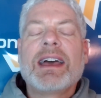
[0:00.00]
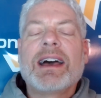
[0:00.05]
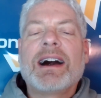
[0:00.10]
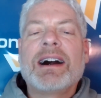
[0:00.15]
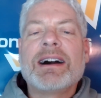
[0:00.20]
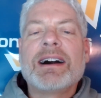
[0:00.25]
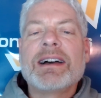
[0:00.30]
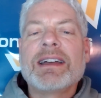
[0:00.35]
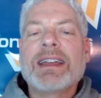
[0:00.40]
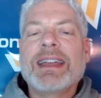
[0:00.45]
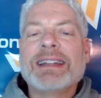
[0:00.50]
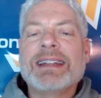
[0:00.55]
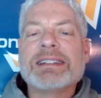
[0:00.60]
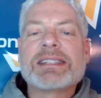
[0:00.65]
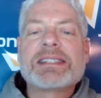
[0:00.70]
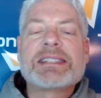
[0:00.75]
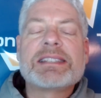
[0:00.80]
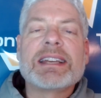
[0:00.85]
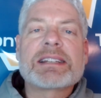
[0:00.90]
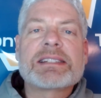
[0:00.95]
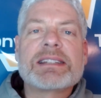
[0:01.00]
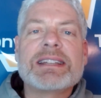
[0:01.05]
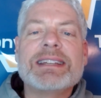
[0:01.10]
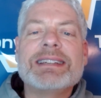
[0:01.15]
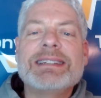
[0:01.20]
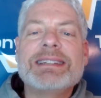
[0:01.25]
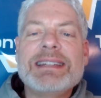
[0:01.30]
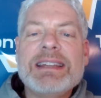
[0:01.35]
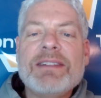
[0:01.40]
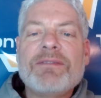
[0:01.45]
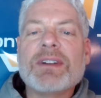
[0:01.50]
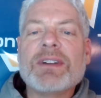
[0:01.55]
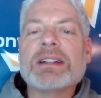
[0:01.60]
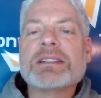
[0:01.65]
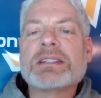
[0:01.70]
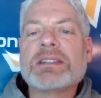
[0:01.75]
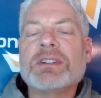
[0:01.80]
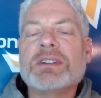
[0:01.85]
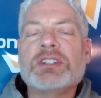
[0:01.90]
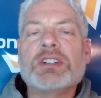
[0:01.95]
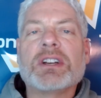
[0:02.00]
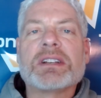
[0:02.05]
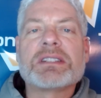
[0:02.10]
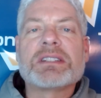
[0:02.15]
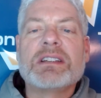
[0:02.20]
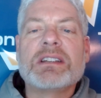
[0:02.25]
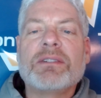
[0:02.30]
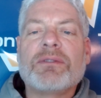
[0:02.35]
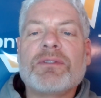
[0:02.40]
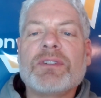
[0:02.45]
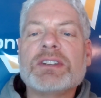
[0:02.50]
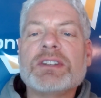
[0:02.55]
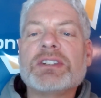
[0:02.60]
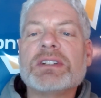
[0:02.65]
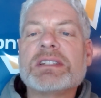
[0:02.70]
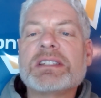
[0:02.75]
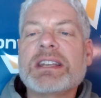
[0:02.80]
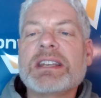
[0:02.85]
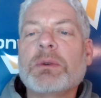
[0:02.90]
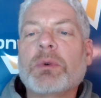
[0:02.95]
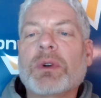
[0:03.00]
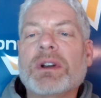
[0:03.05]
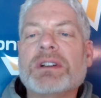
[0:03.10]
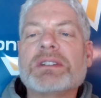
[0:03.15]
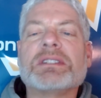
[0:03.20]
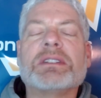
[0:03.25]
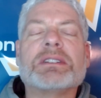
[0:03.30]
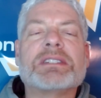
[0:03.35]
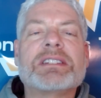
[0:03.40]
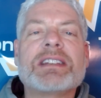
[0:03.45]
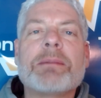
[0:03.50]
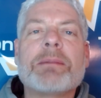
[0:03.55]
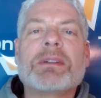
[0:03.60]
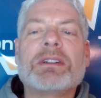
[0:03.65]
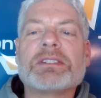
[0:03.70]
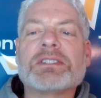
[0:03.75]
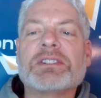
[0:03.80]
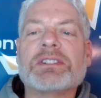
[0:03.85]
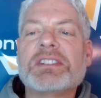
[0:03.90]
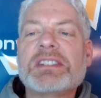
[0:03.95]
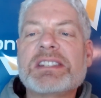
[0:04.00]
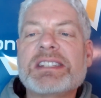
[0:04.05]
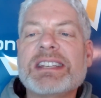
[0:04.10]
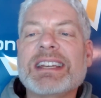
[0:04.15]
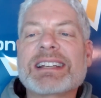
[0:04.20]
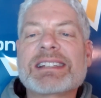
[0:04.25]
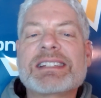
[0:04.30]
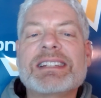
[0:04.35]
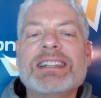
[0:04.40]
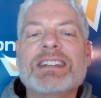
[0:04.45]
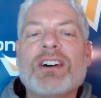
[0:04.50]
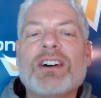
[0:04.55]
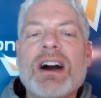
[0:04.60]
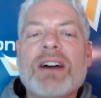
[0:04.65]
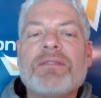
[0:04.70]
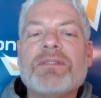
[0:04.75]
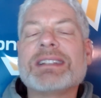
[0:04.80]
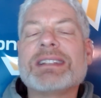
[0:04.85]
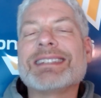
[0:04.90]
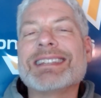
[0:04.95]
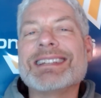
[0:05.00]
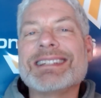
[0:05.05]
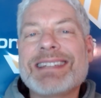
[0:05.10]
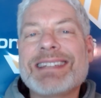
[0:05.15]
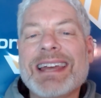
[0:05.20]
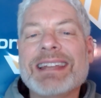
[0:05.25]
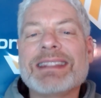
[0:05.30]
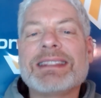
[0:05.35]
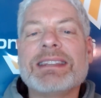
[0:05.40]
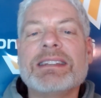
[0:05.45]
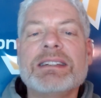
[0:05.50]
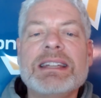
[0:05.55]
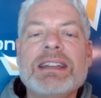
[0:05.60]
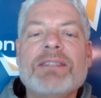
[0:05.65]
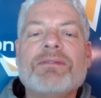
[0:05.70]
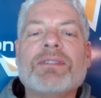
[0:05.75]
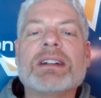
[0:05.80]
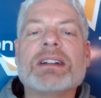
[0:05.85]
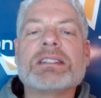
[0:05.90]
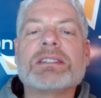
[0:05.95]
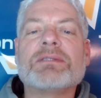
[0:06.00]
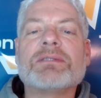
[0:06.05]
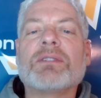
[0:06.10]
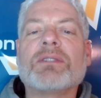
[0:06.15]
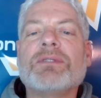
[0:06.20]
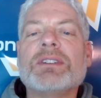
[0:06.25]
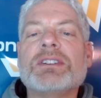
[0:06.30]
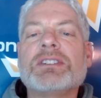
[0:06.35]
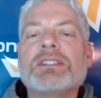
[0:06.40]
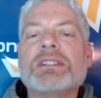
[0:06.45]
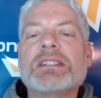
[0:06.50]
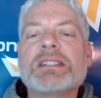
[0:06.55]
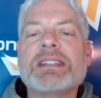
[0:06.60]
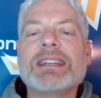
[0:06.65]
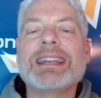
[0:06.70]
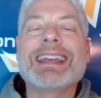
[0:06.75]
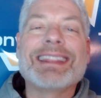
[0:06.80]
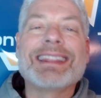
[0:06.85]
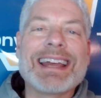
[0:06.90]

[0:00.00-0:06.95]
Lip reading: and sixth in defensive adjusted efficiency, whereas the Seminoles are sixth in offense and 10th in defensive efficiency.